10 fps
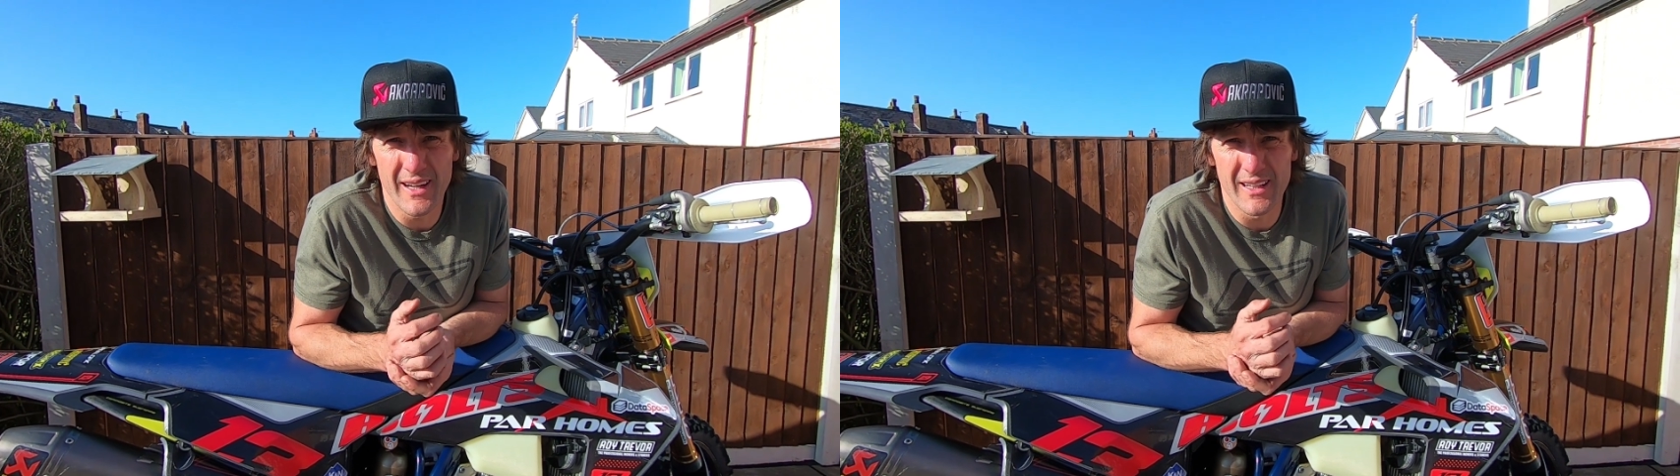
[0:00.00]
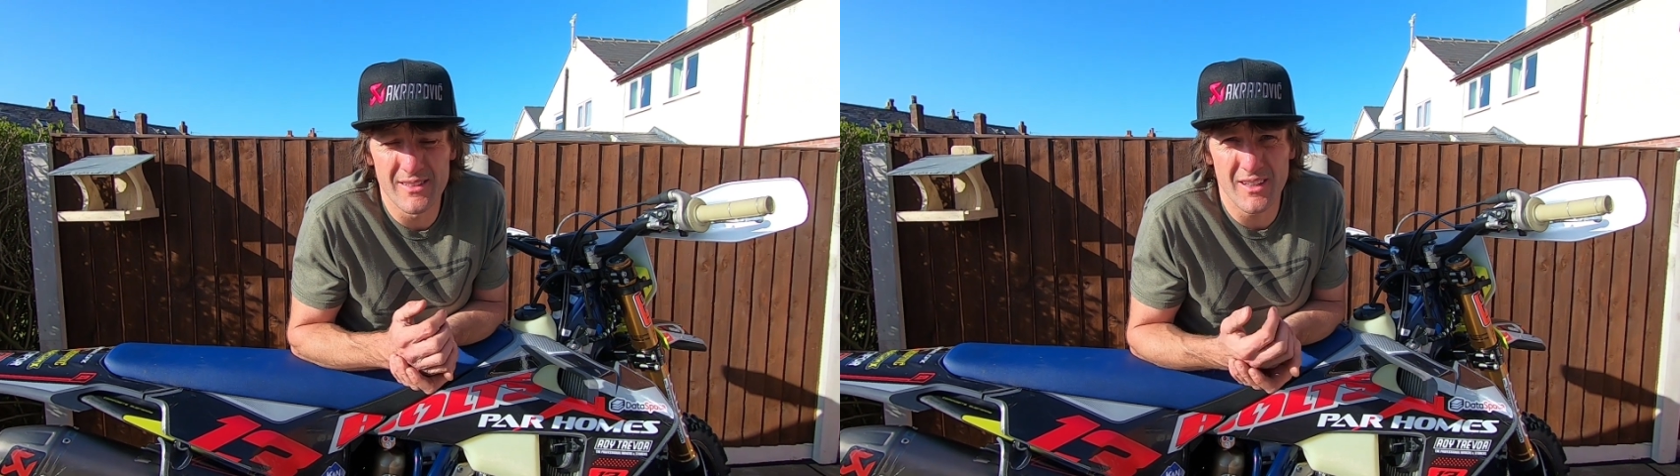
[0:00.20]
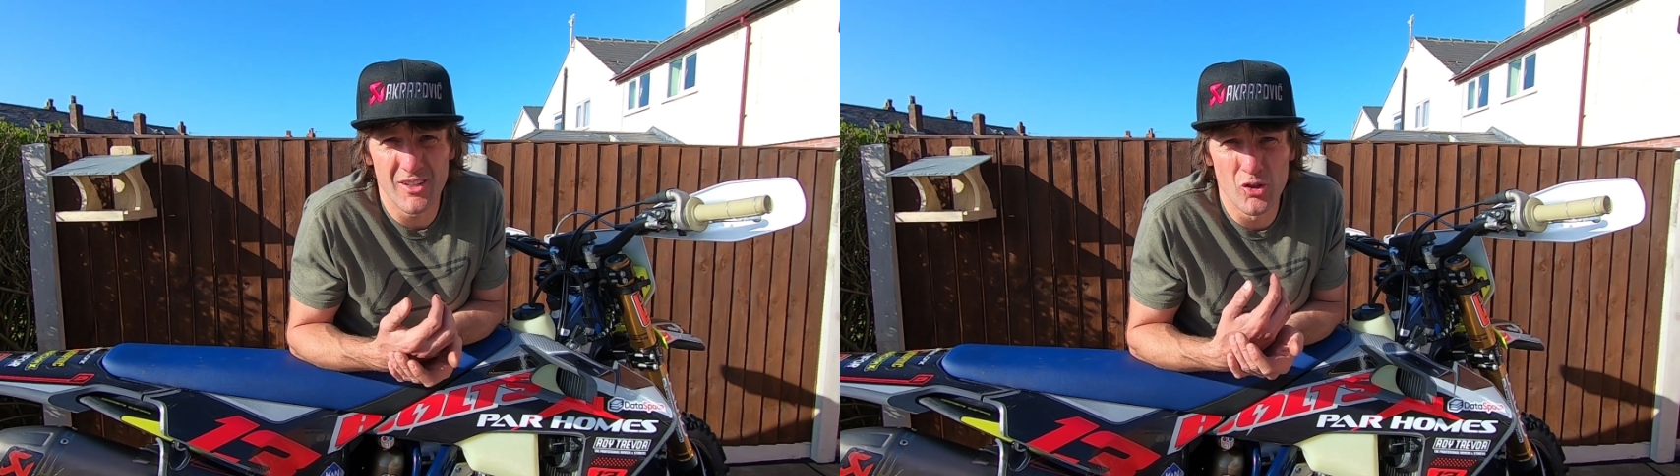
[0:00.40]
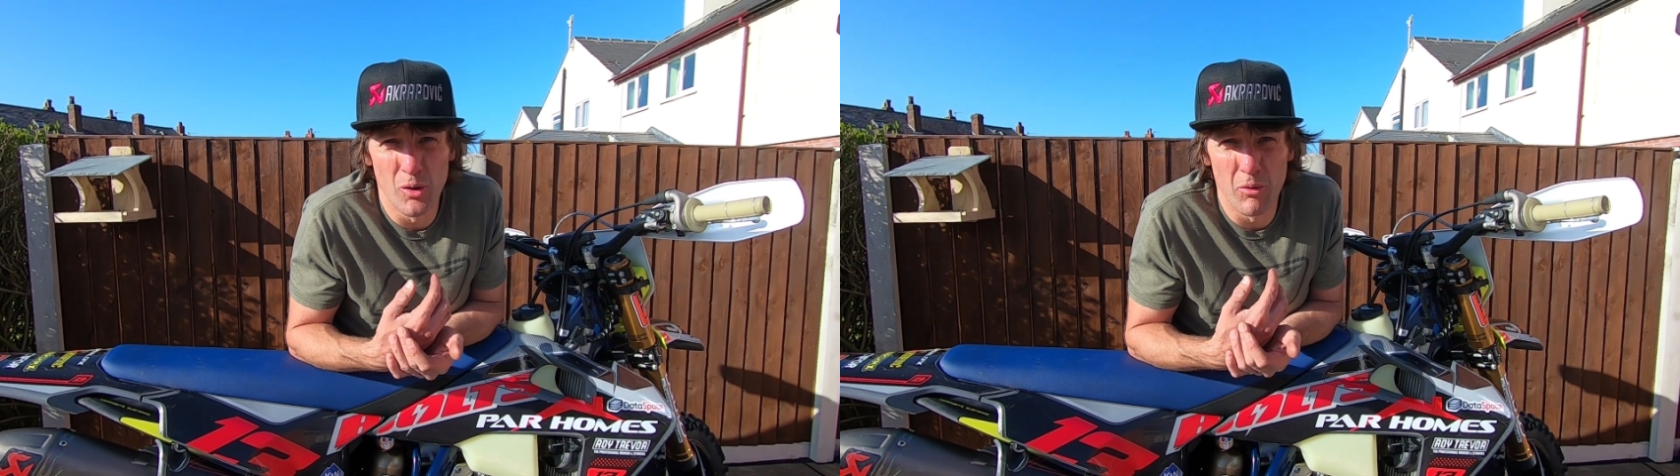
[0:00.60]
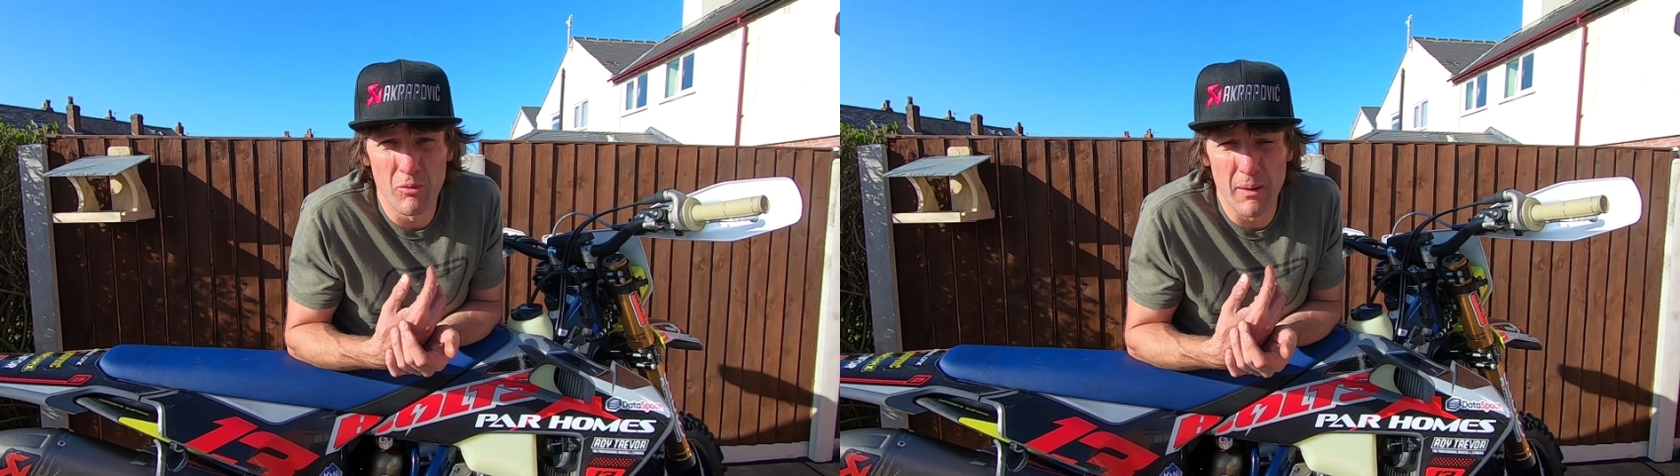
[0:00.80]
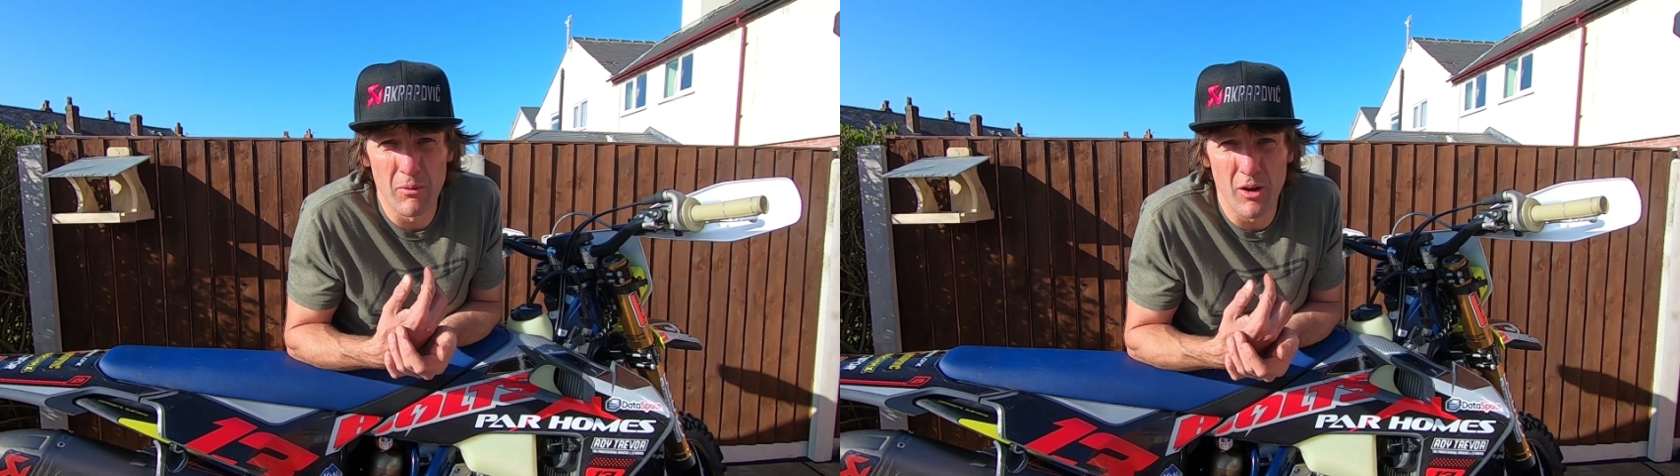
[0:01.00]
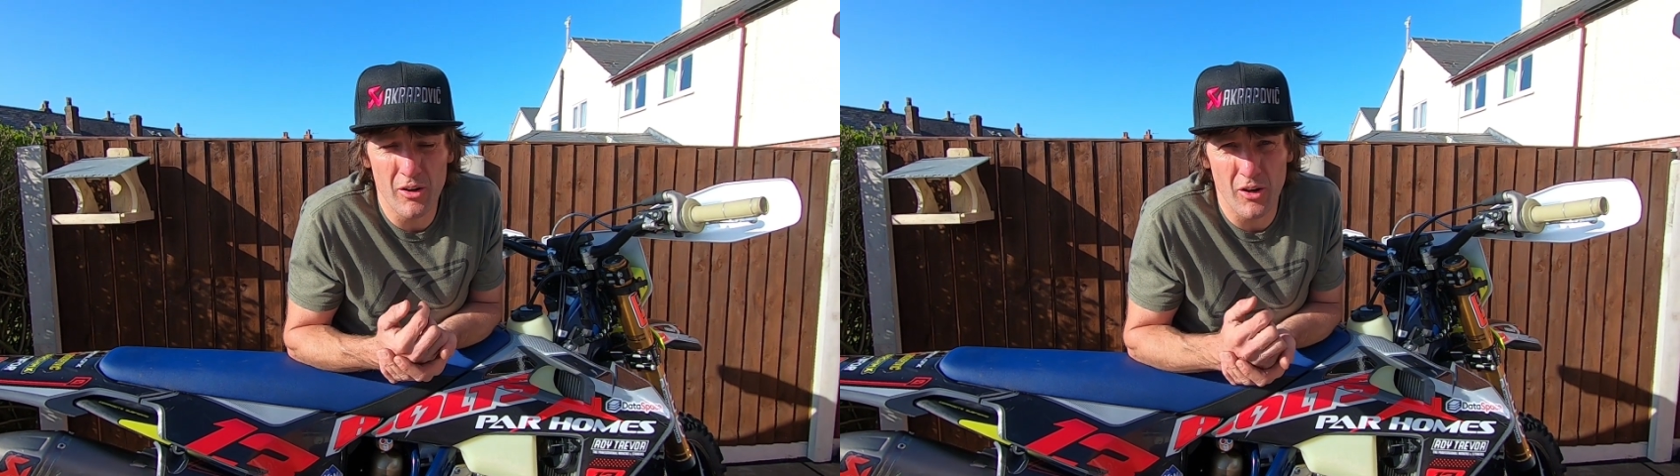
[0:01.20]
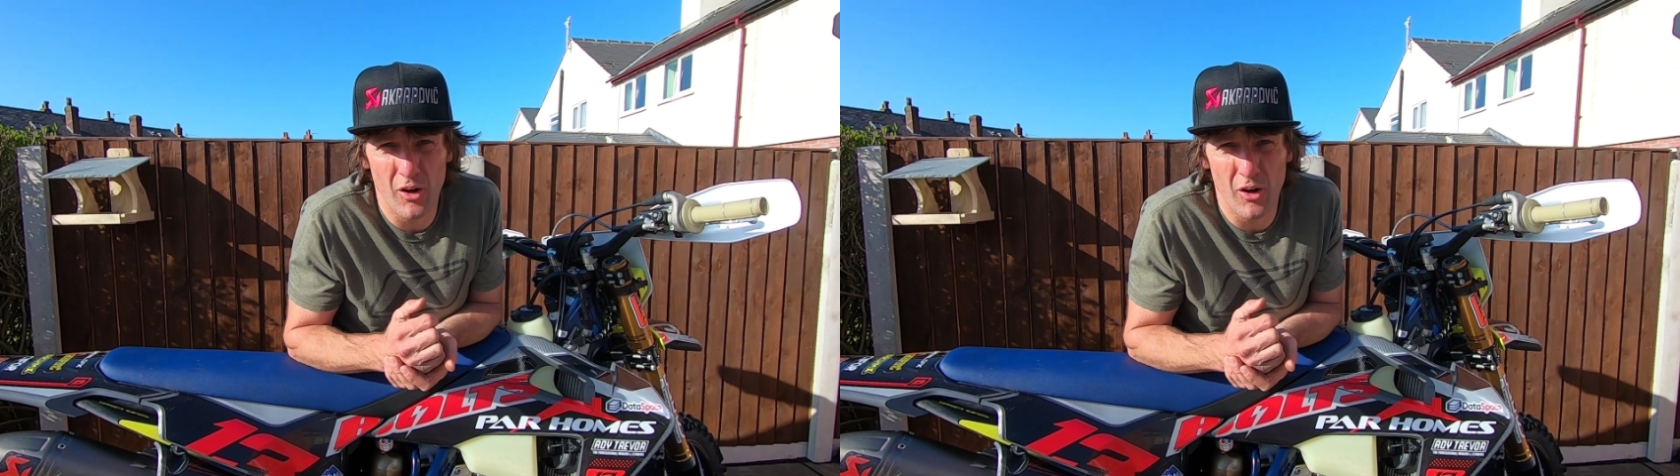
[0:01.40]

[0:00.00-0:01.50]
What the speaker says: is double rim lock